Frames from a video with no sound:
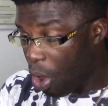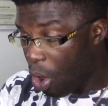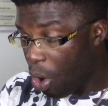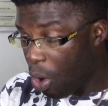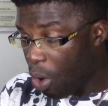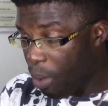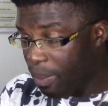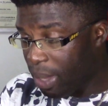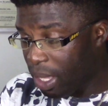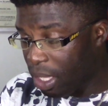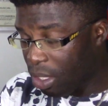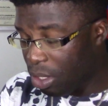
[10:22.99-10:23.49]

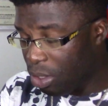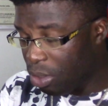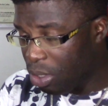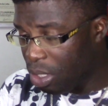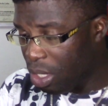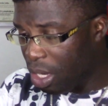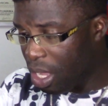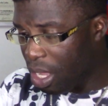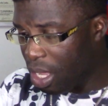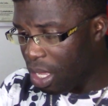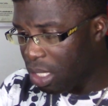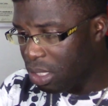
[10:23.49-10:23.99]
Oh my
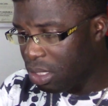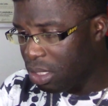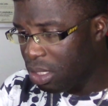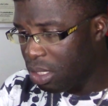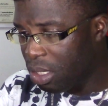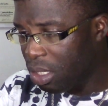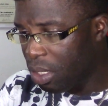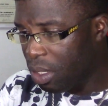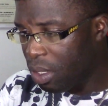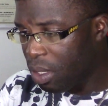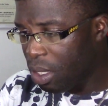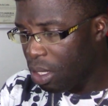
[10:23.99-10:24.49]
goodness.
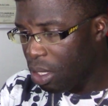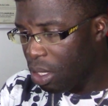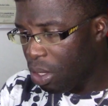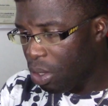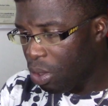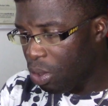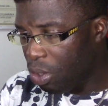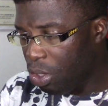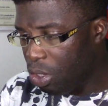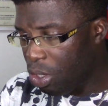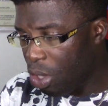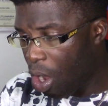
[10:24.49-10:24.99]

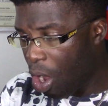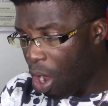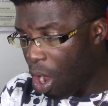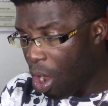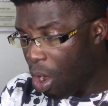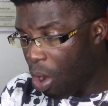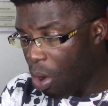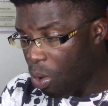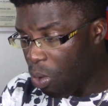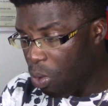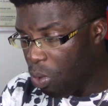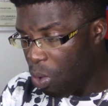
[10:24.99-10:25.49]
Yo!
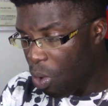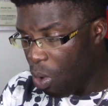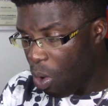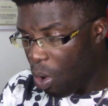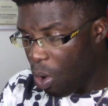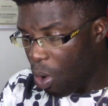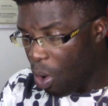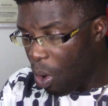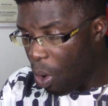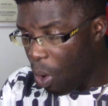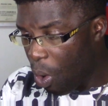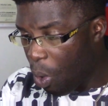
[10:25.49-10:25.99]

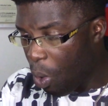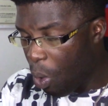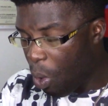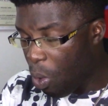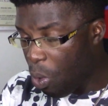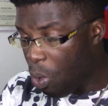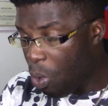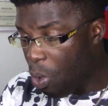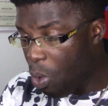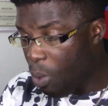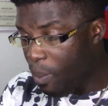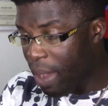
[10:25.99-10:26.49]

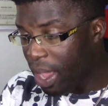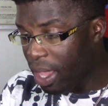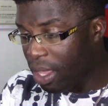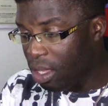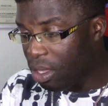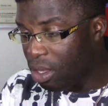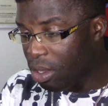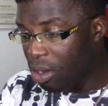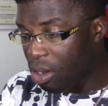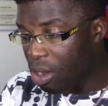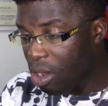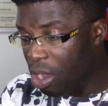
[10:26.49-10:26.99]
Oh my
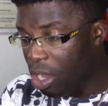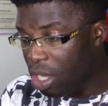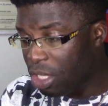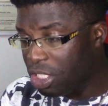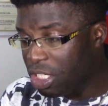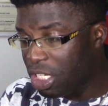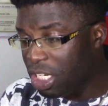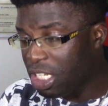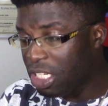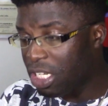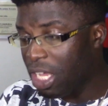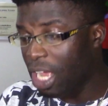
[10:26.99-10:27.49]

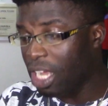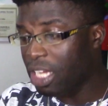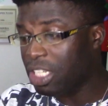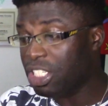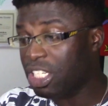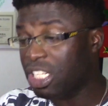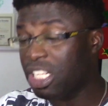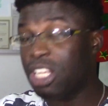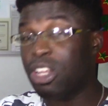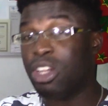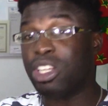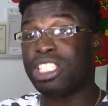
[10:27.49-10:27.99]
gosh, he
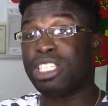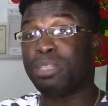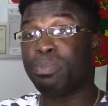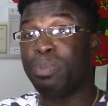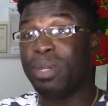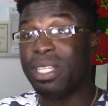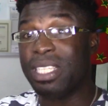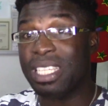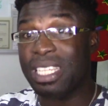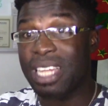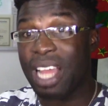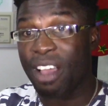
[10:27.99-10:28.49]
actually got
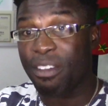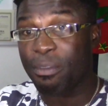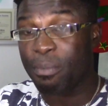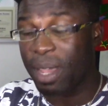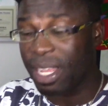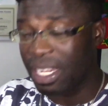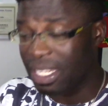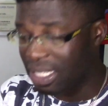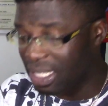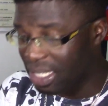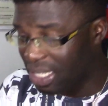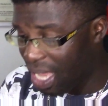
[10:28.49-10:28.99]
split in half
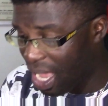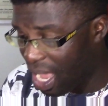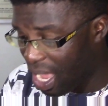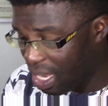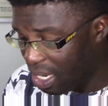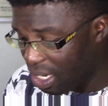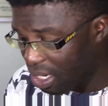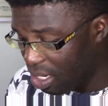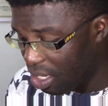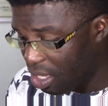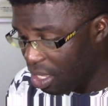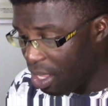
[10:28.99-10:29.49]
by the
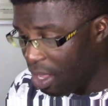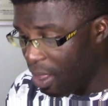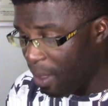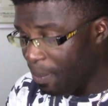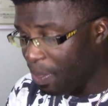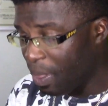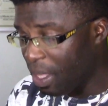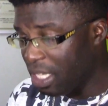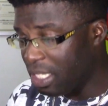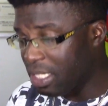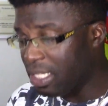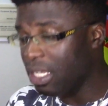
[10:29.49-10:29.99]
sign.
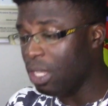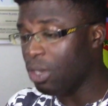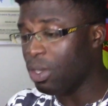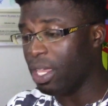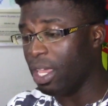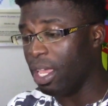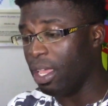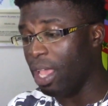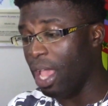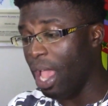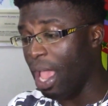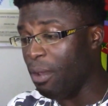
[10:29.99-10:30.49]
It's
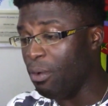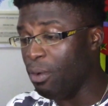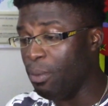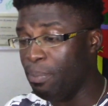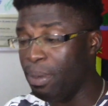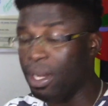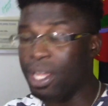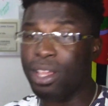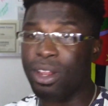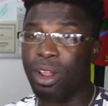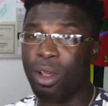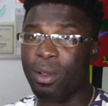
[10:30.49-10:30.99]
okay, I will
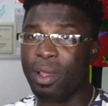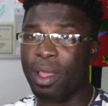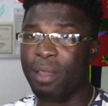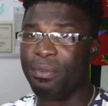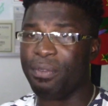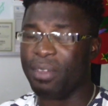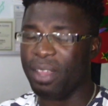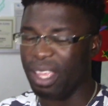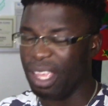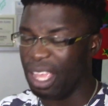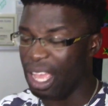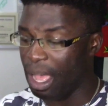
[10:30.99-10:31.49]
blow it out, I think.